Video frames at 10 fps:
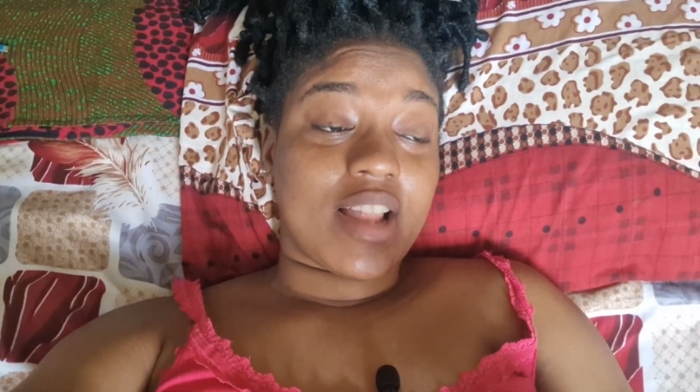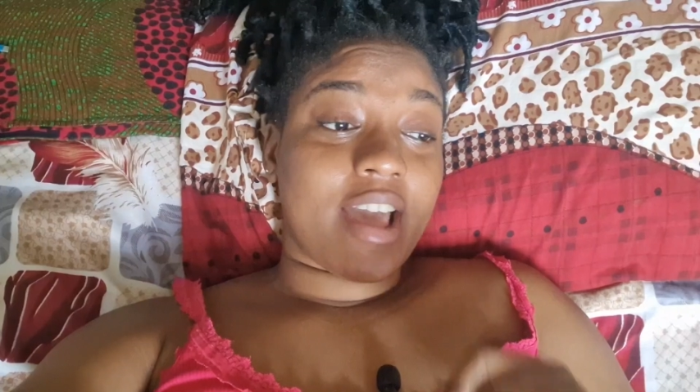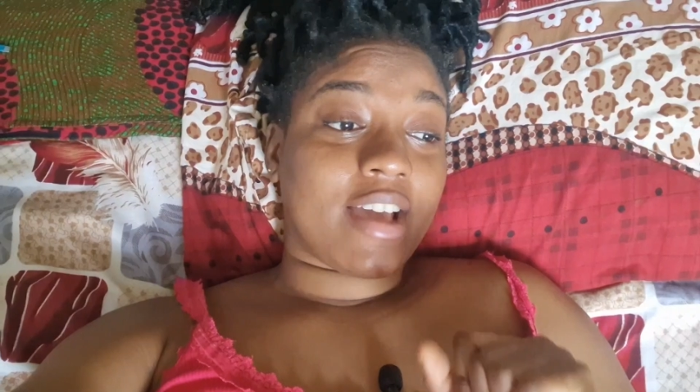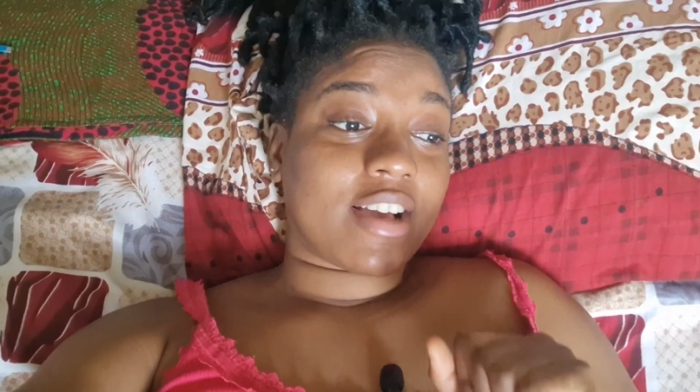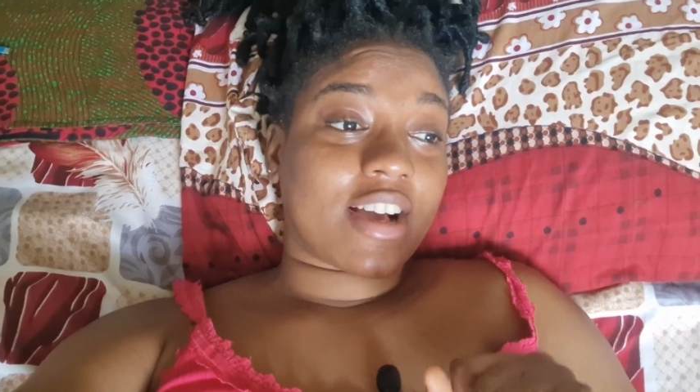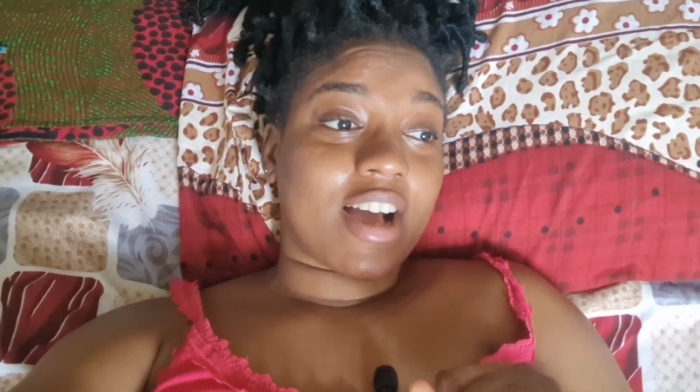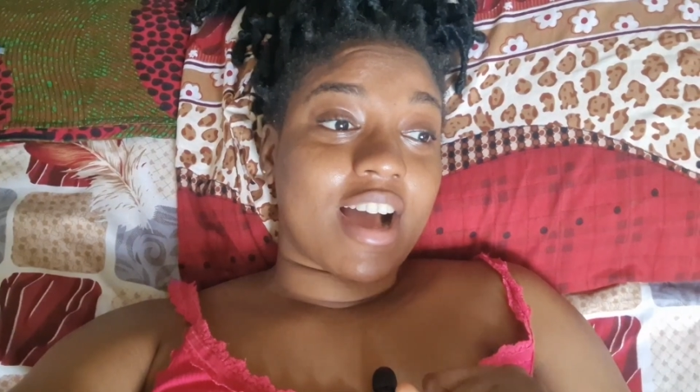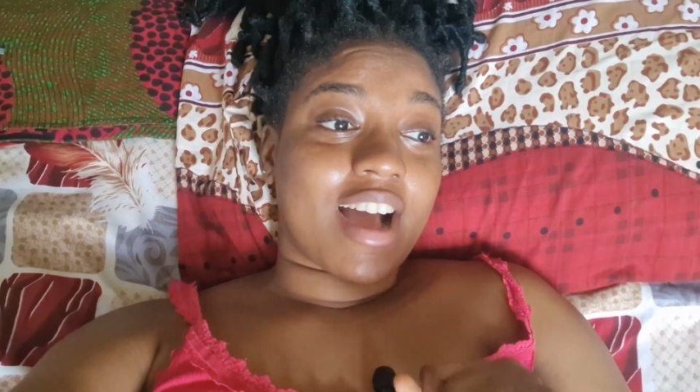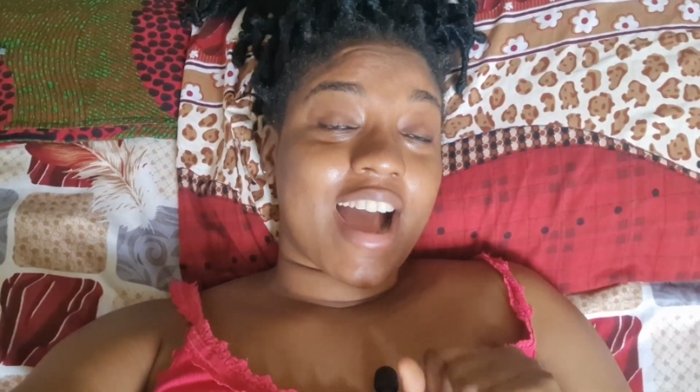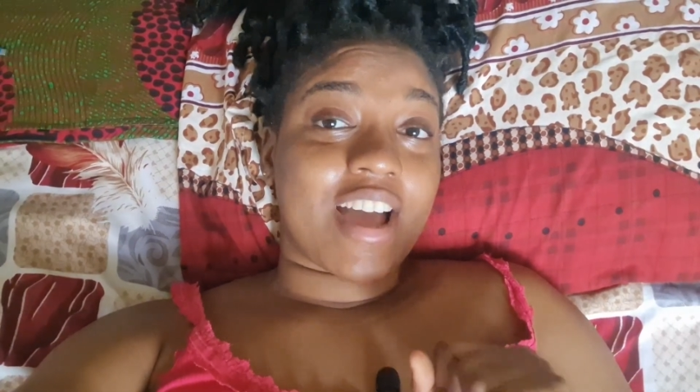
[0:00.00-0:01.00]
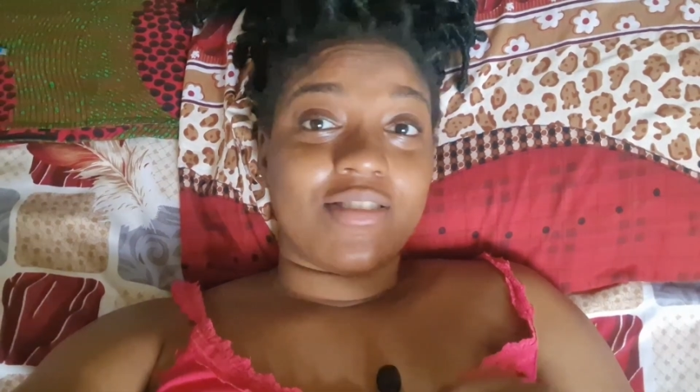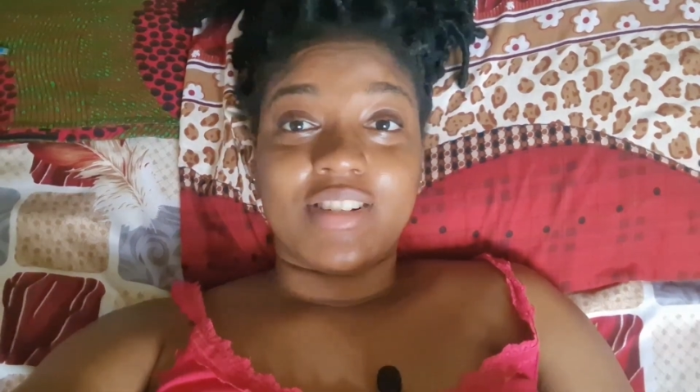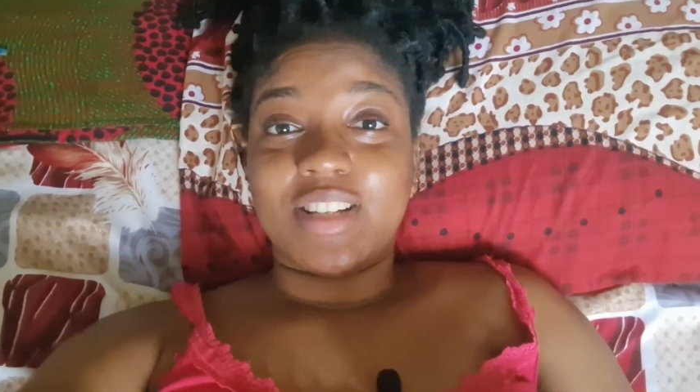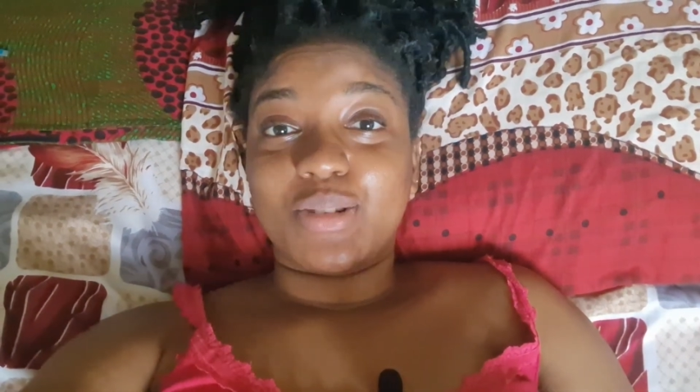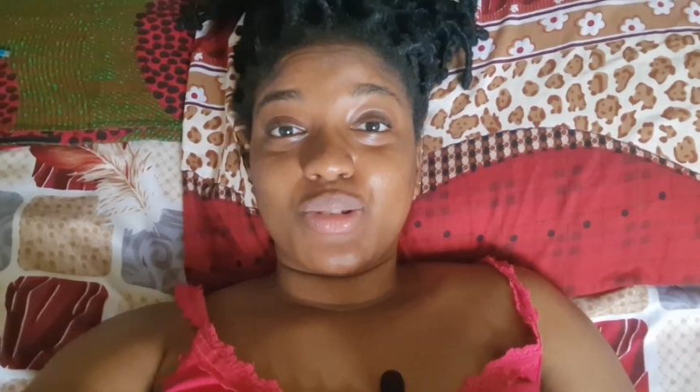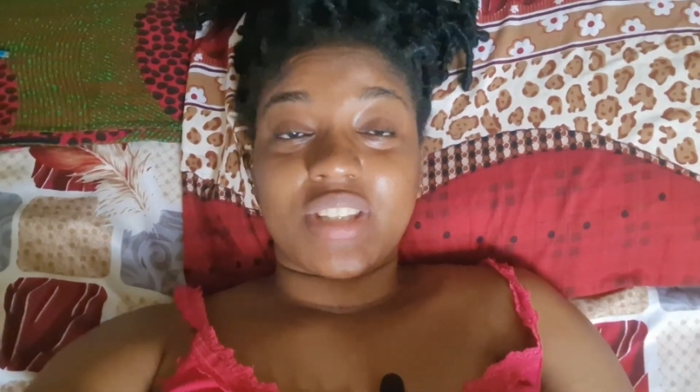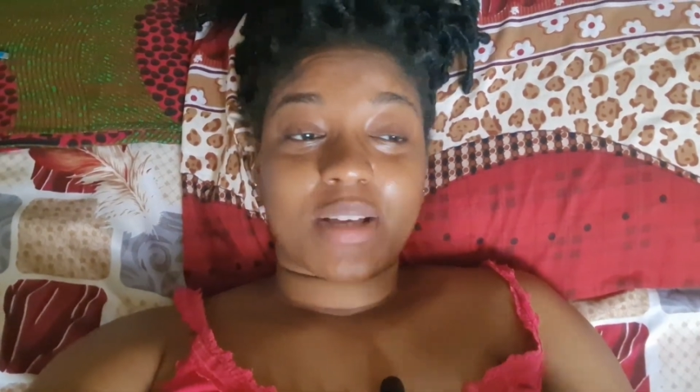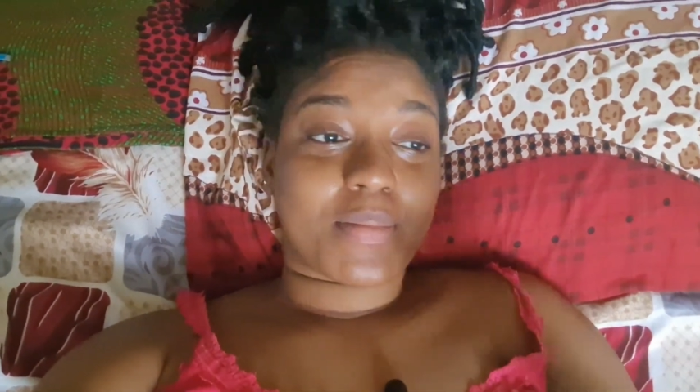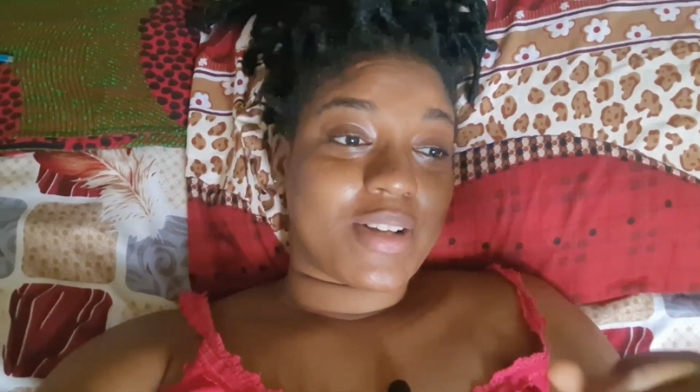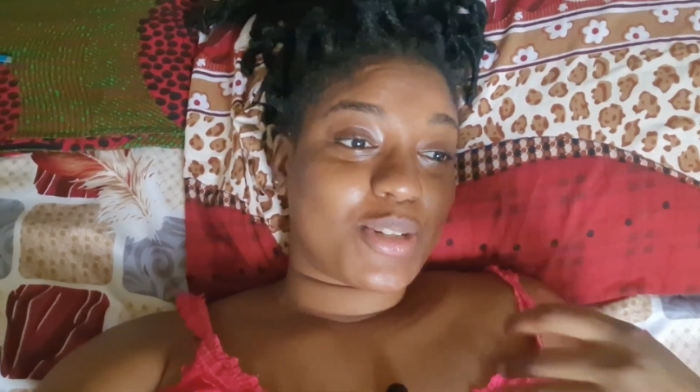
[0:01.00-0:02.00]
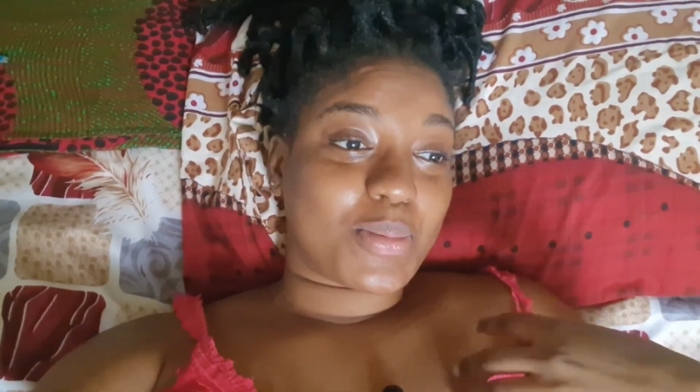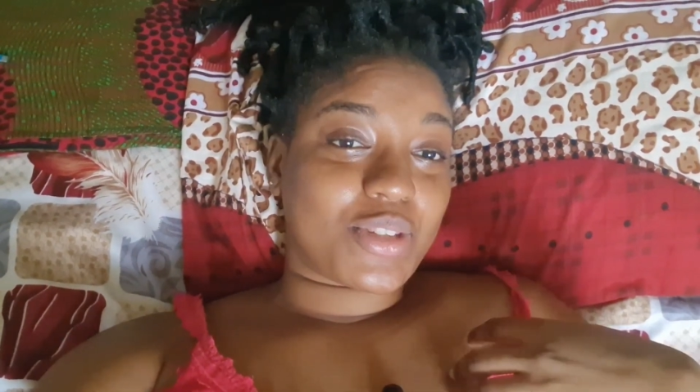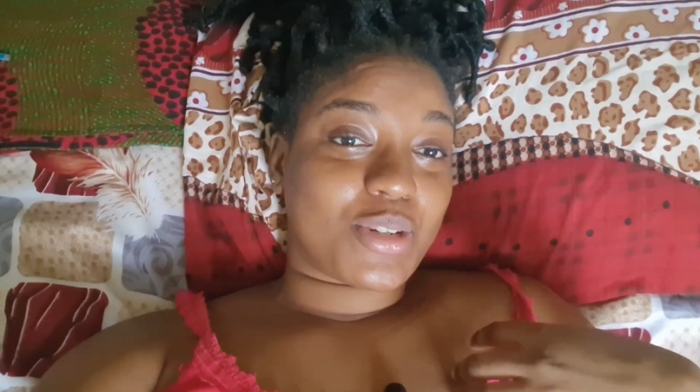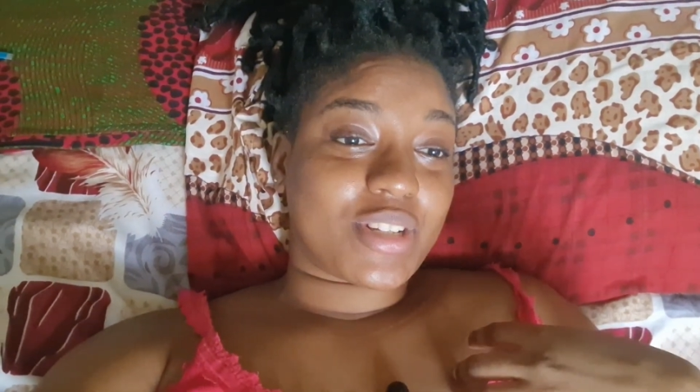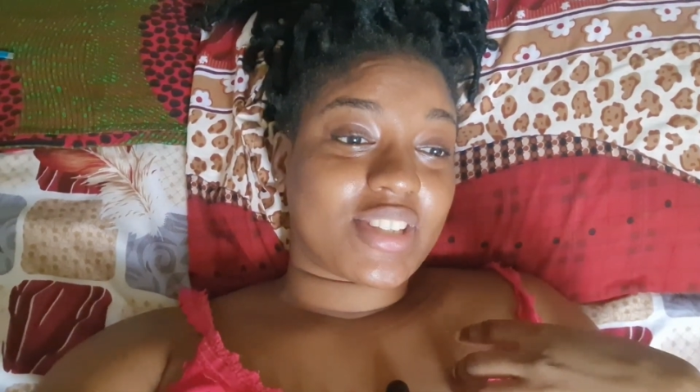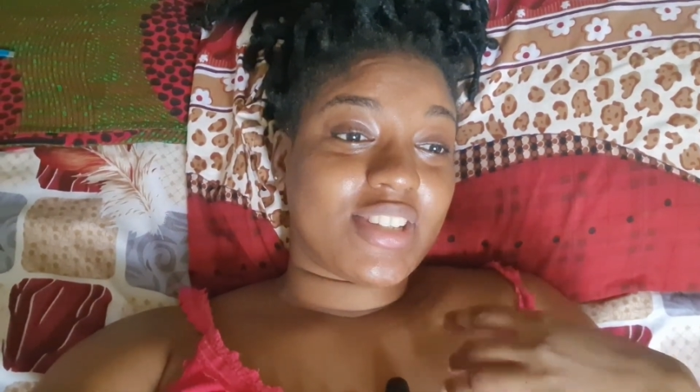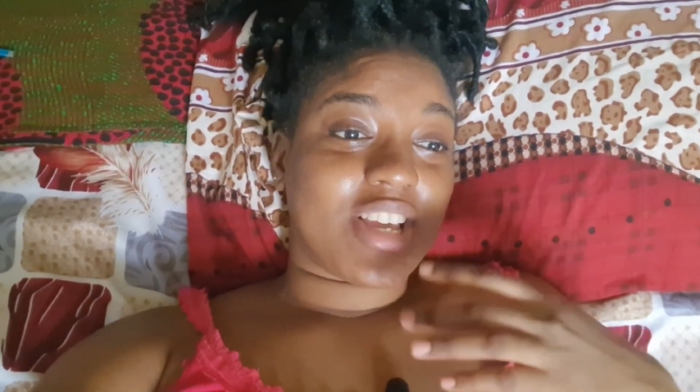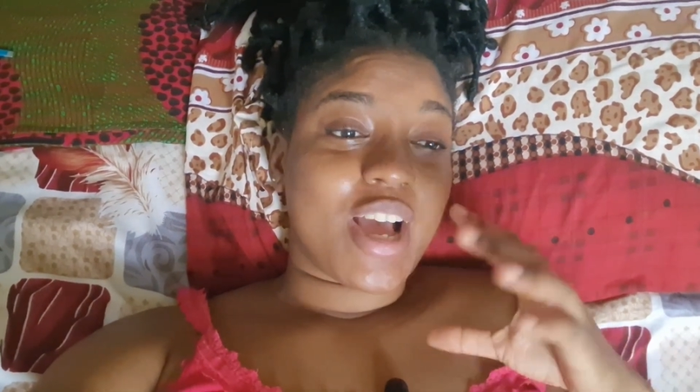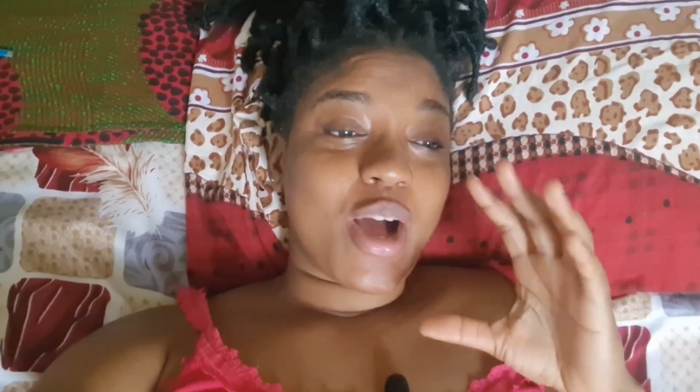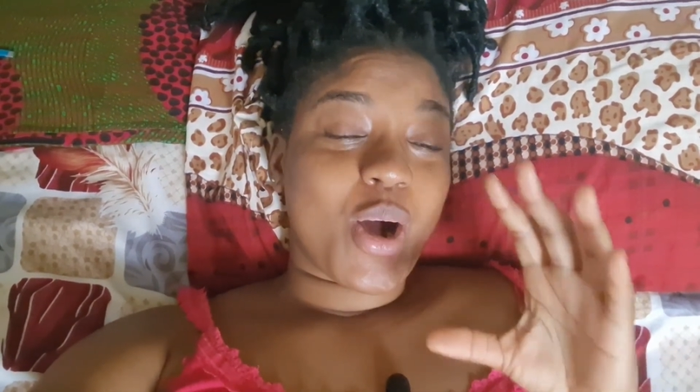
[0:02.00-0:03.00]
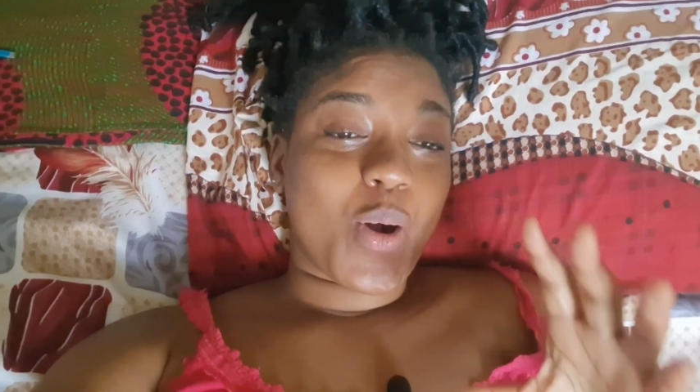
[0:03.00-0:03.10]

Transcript: Like, I really do take my job seriously.